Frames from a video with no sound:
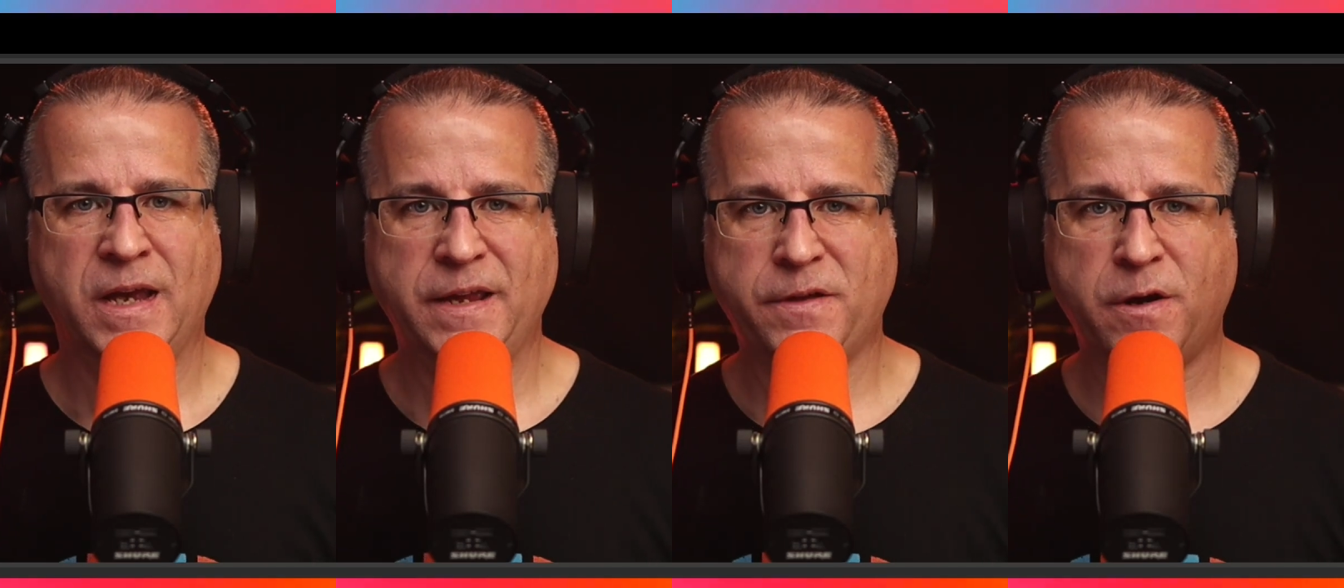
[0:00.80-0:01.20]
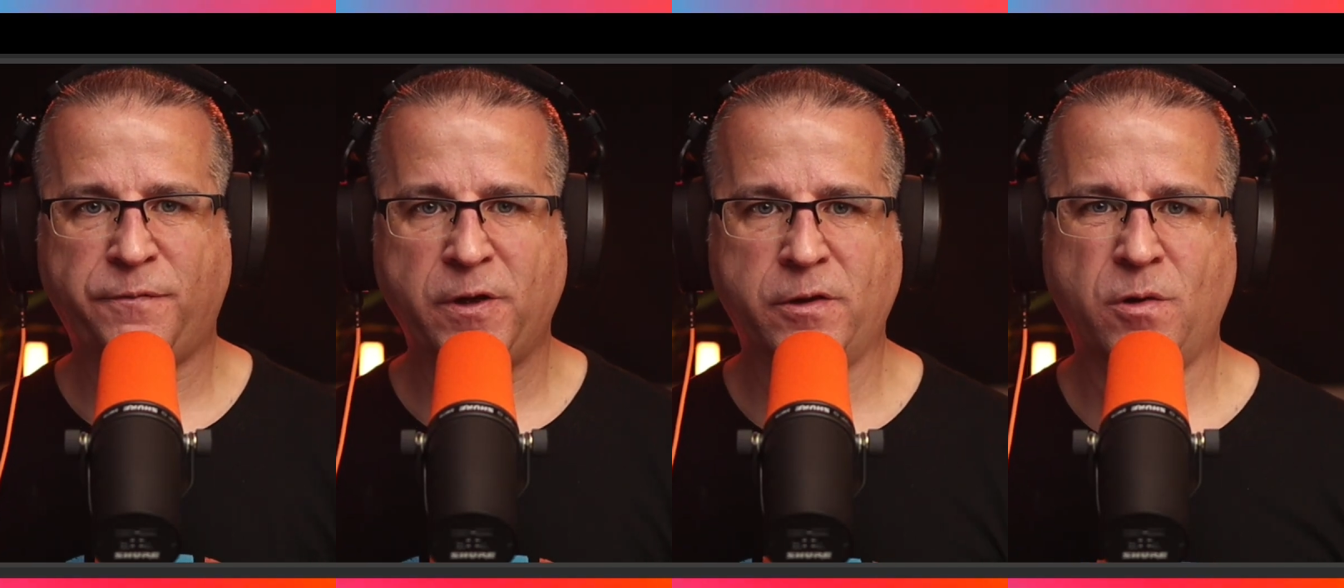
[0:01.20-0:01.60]
Hey there,
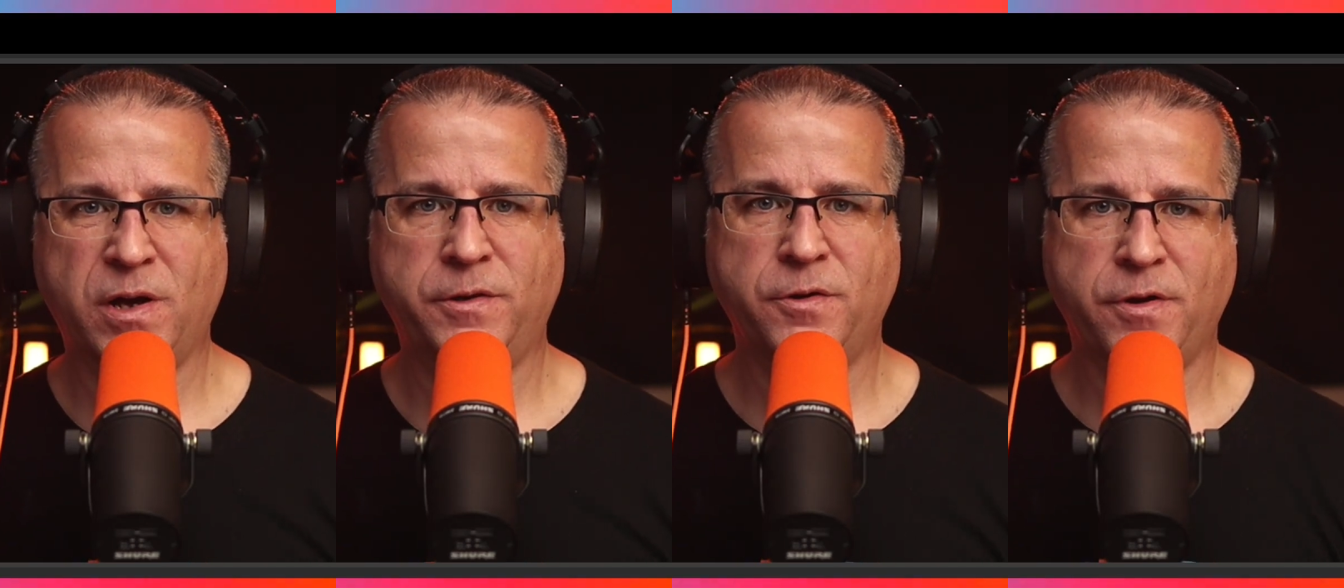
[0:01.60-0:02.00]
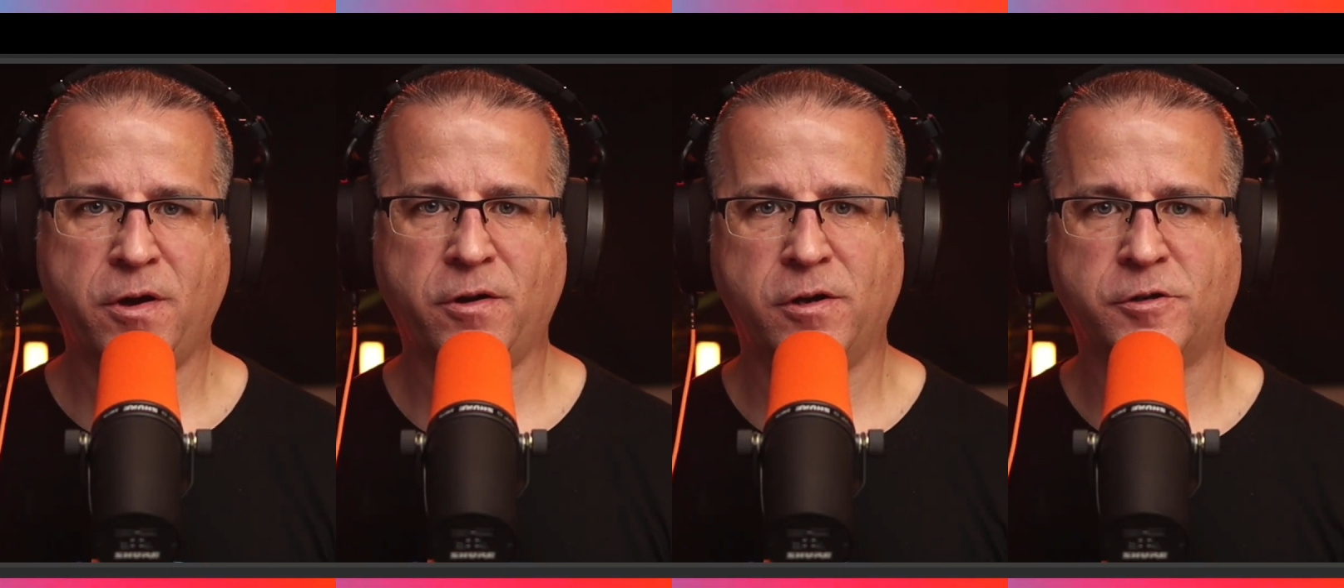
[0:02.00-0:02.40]
fellow
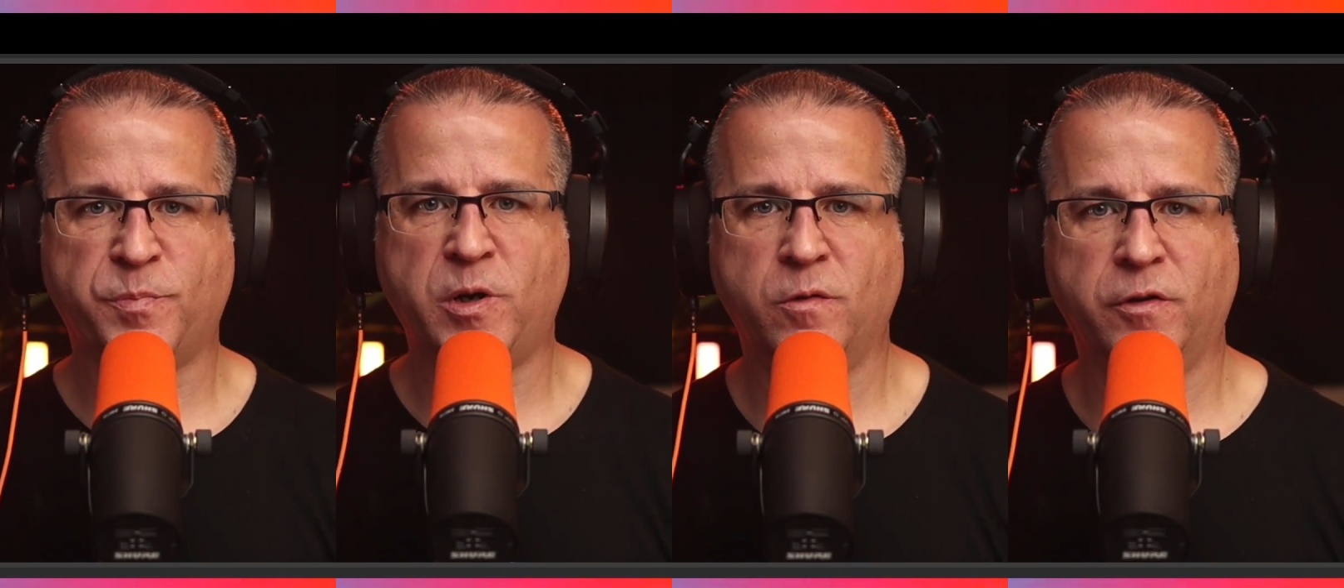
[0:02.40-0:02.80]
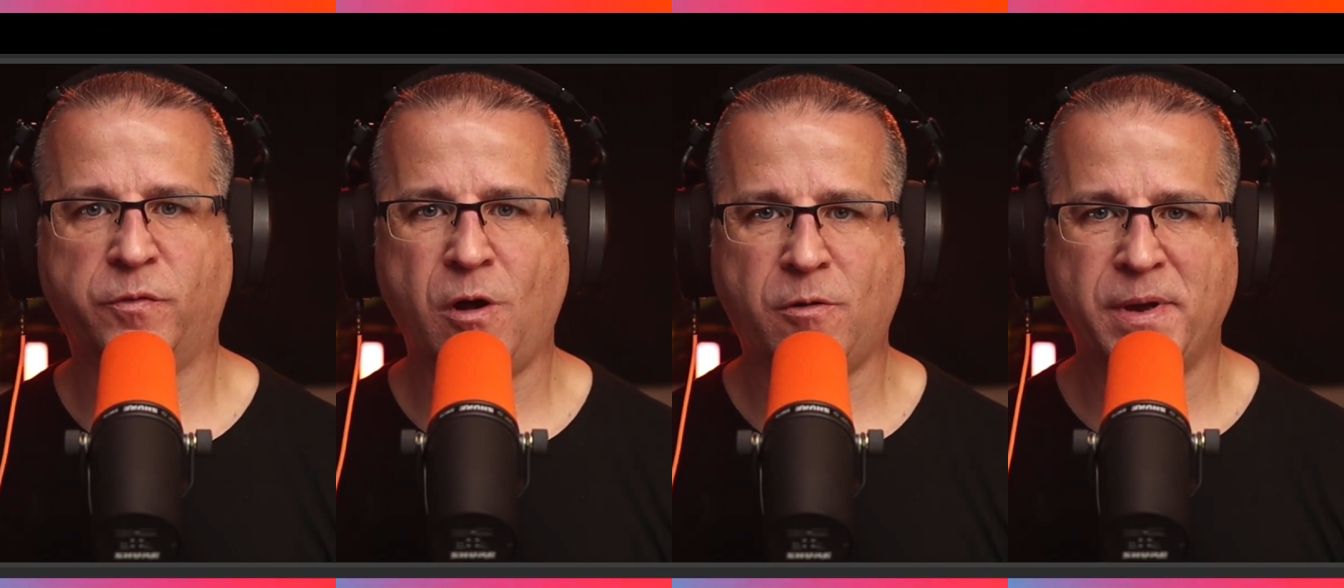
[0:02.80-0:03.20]
underdog
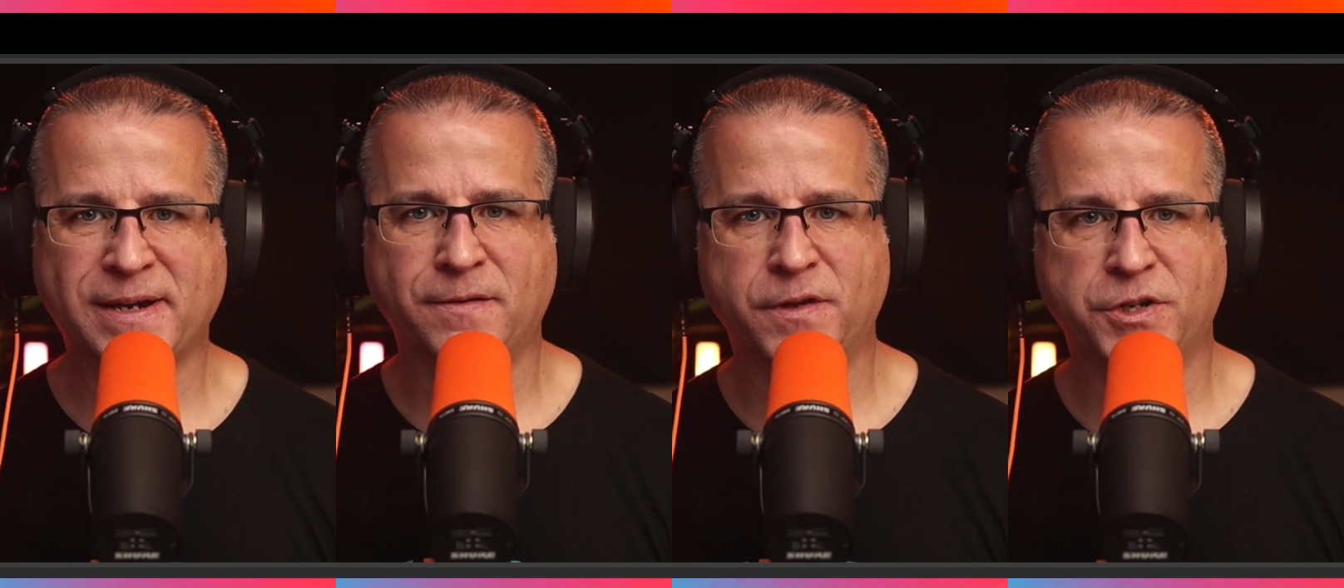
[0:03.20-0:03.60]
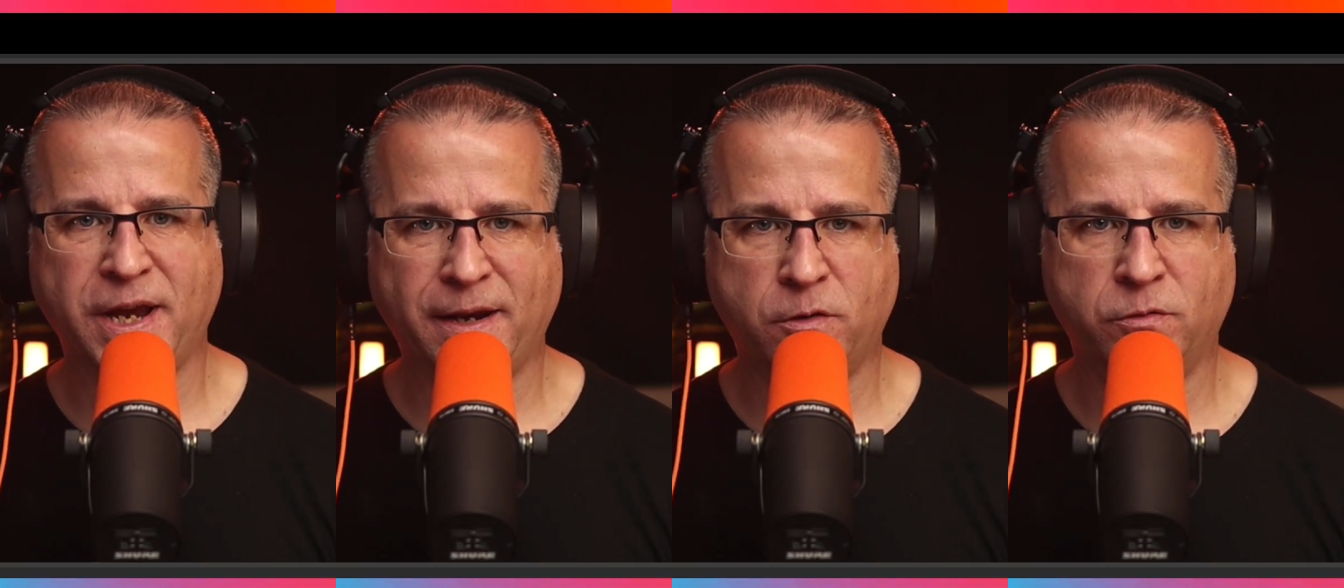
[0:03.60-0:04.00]
entrepreneurs. Welcome back to the
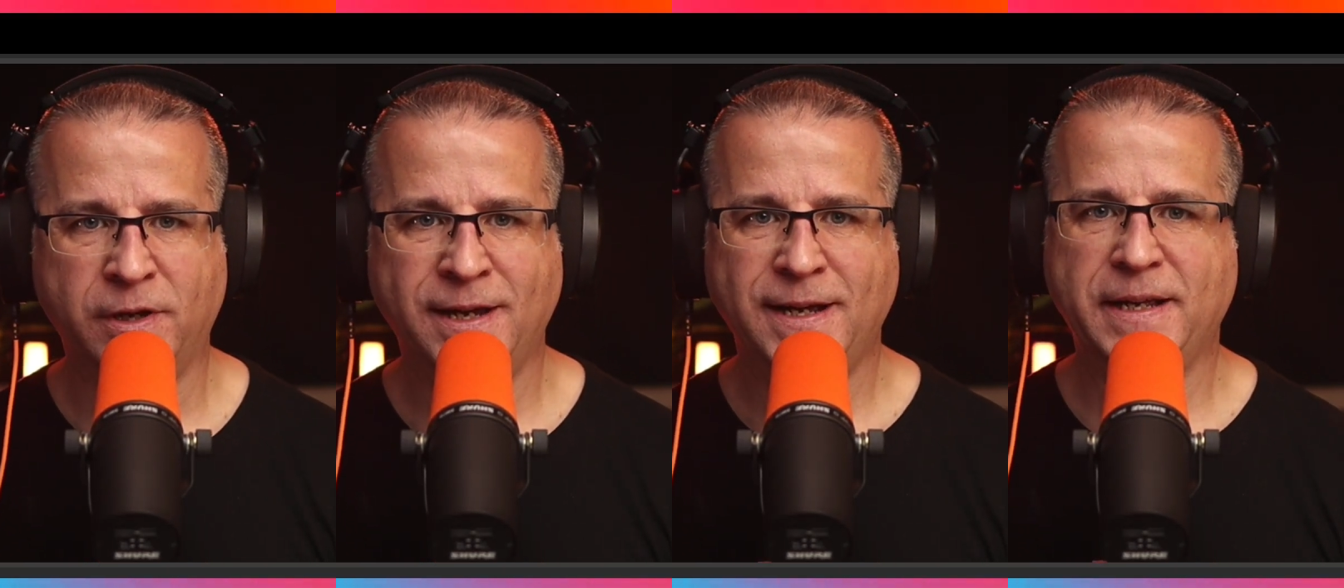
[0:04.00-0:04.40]
channel.